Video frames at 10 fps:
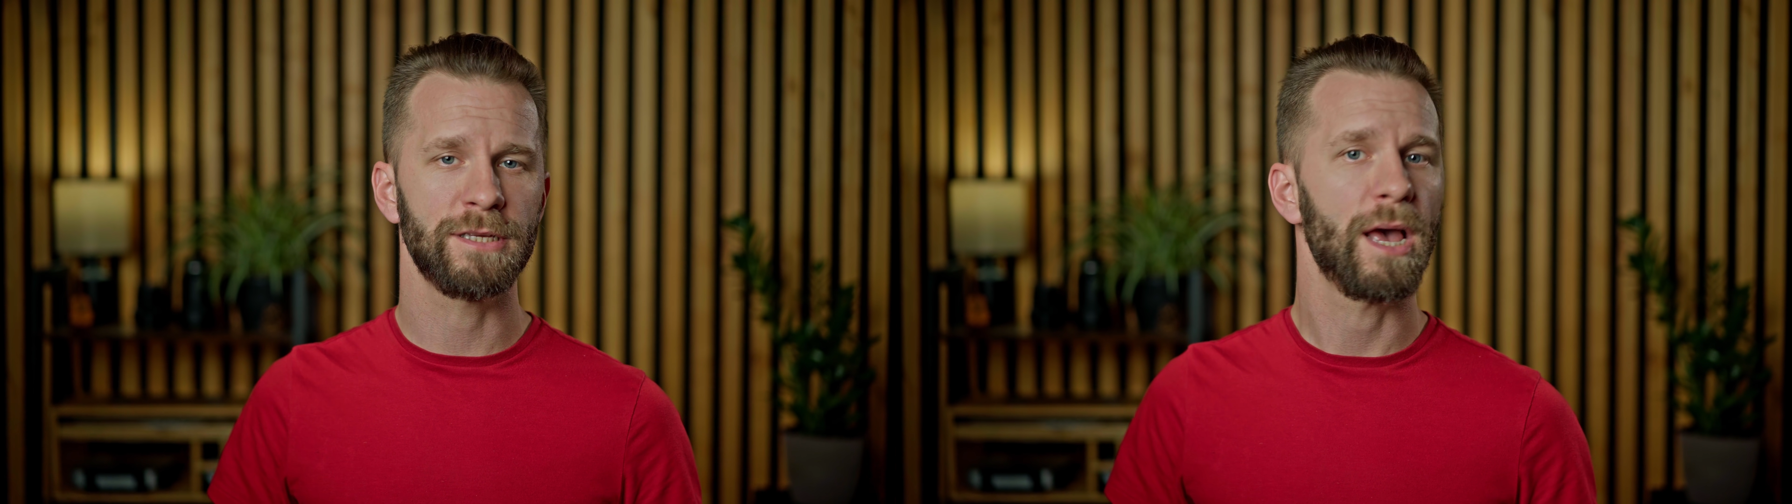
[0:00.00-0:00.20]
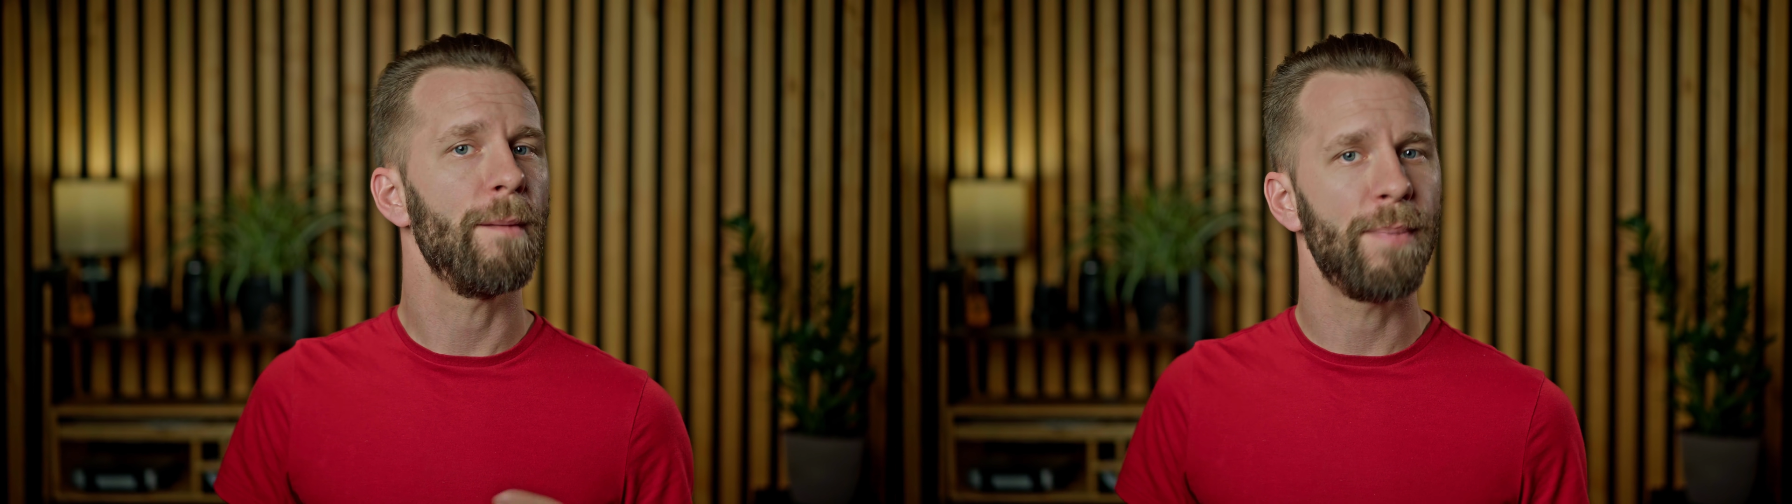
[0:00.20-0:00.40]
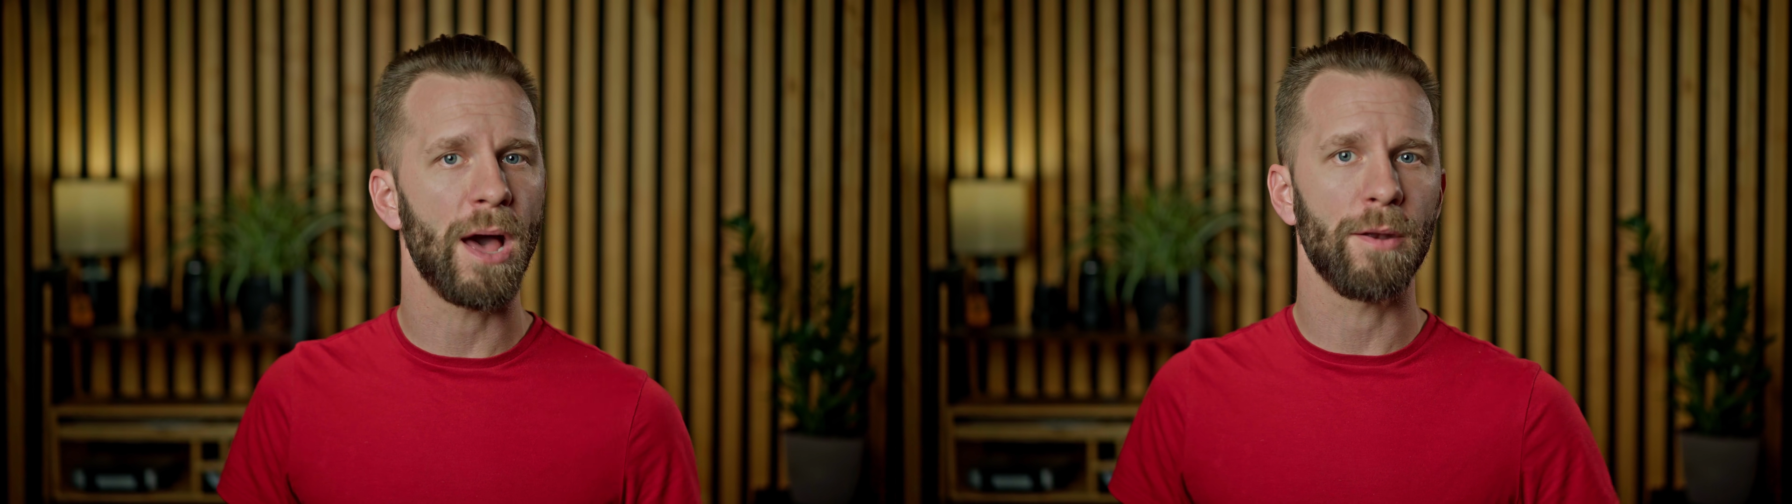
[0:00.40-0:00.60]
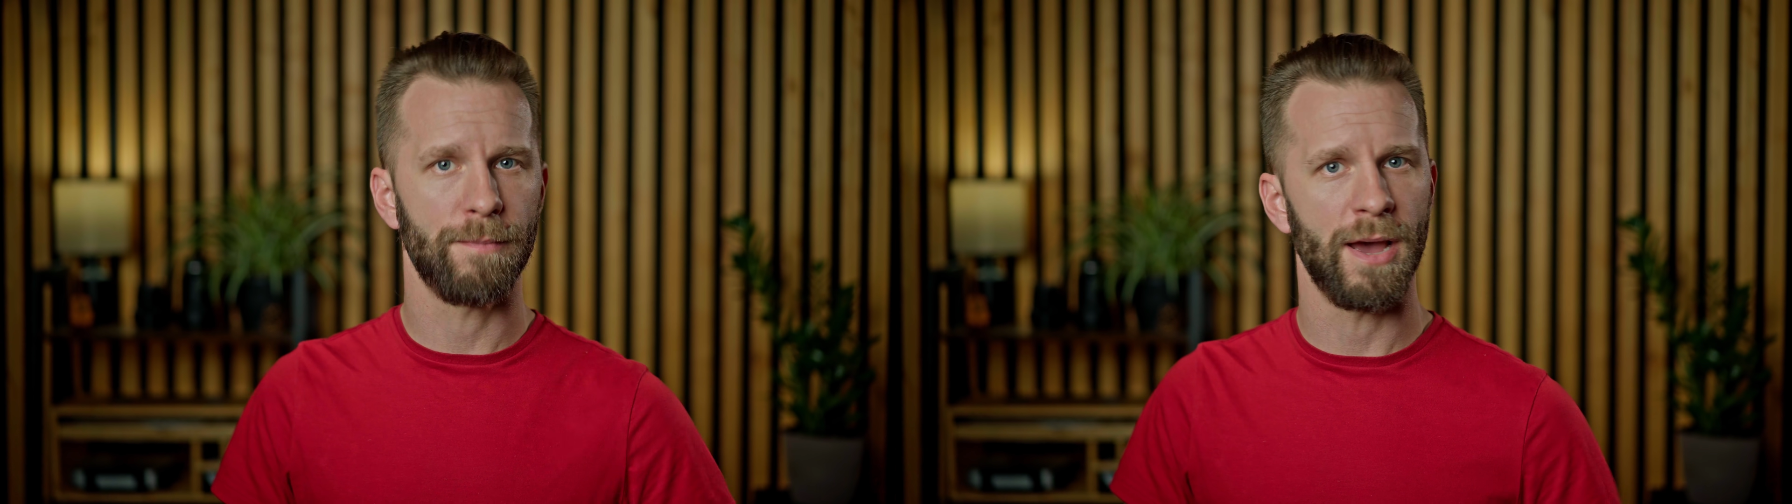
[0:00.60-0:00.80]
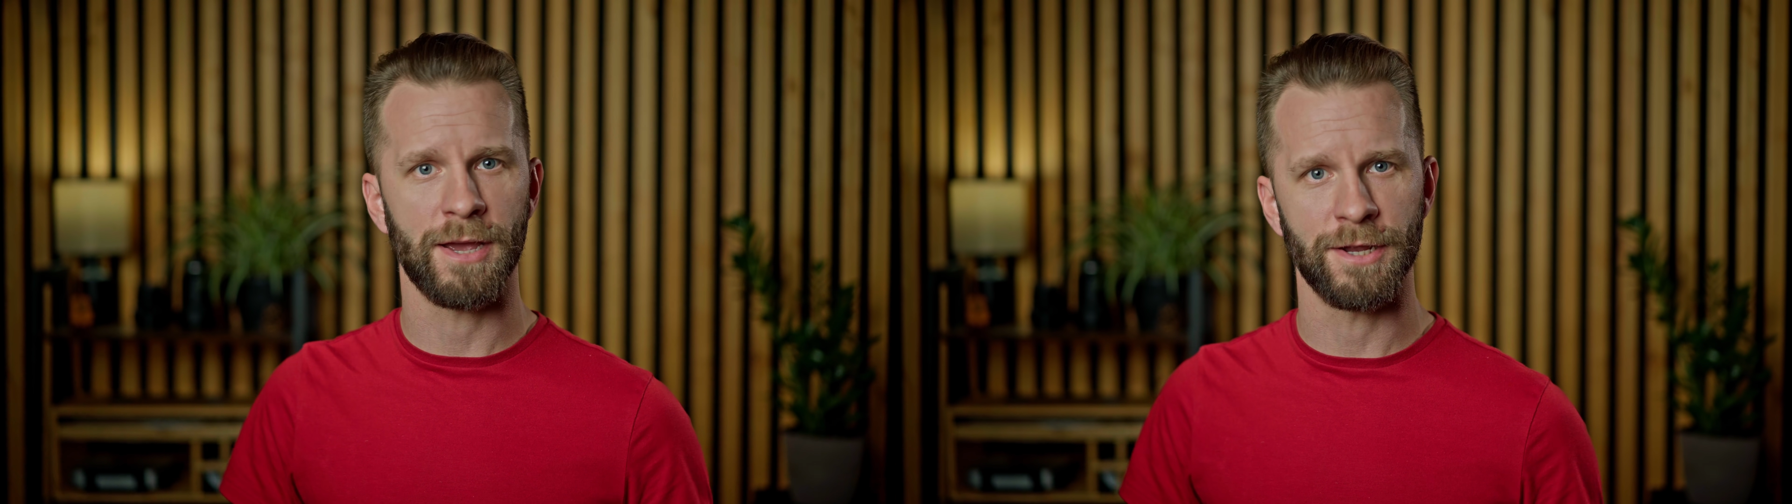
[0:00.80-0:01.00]
about
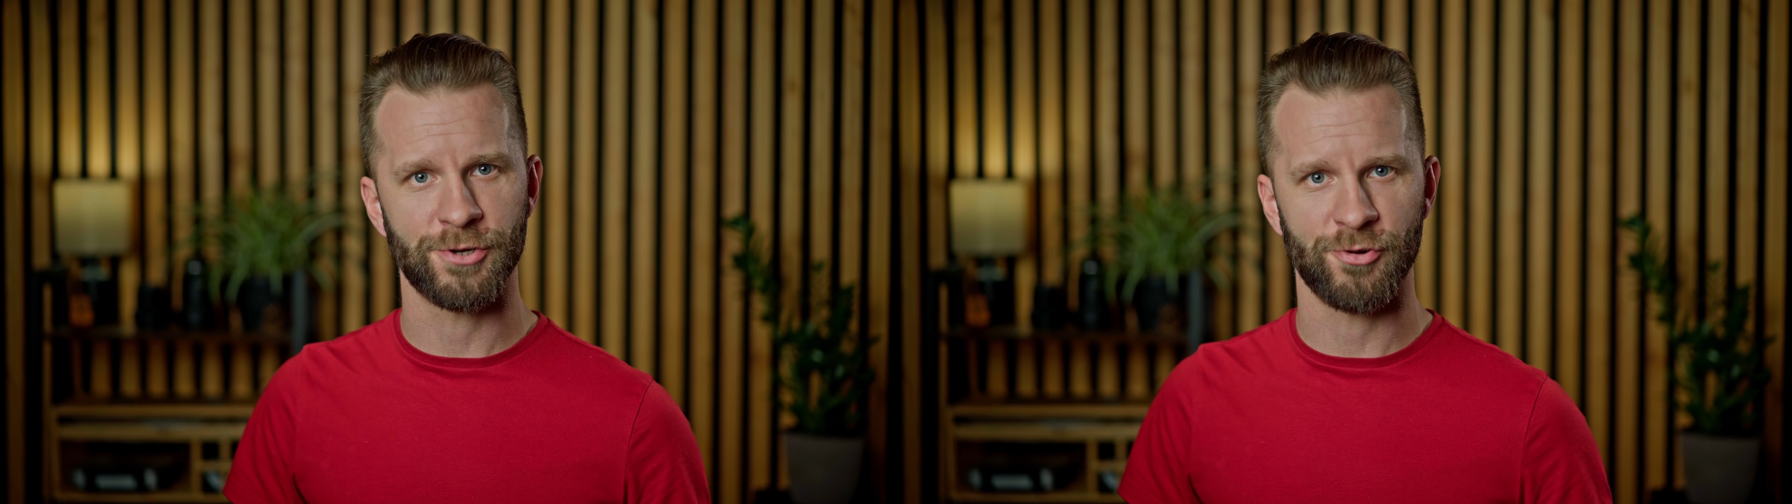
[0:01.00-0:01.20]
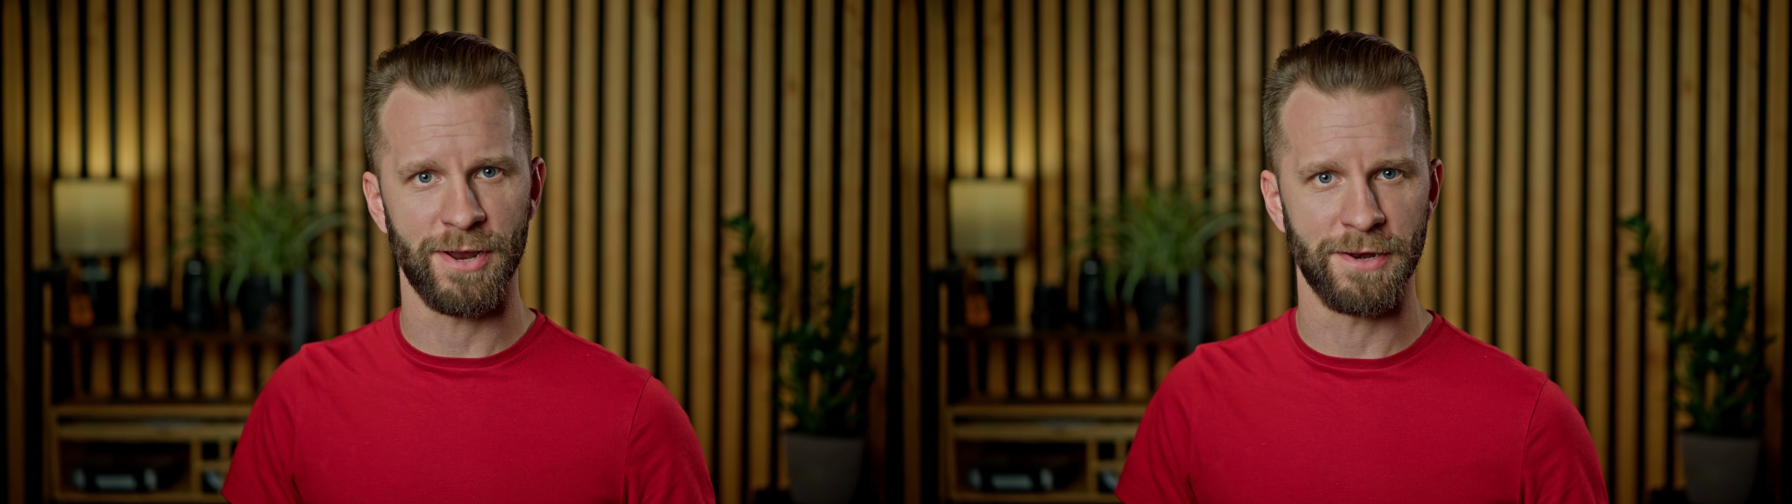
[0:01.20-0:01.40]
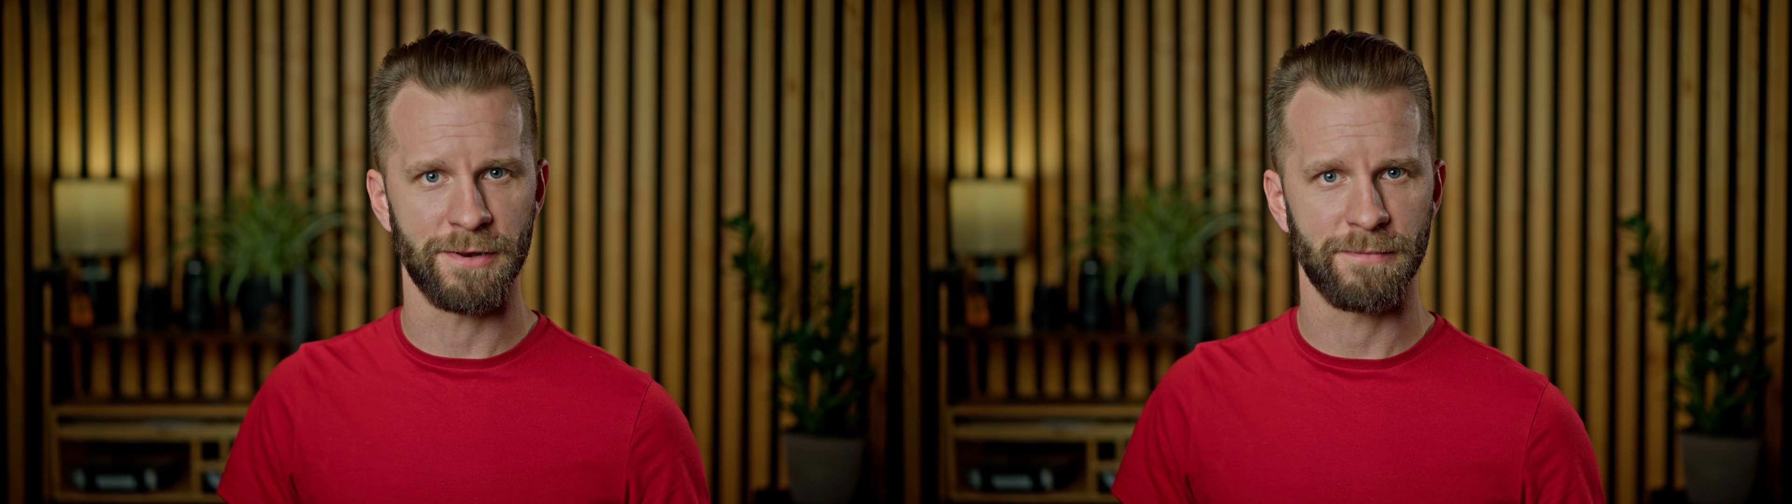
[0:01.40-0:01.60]
market trend.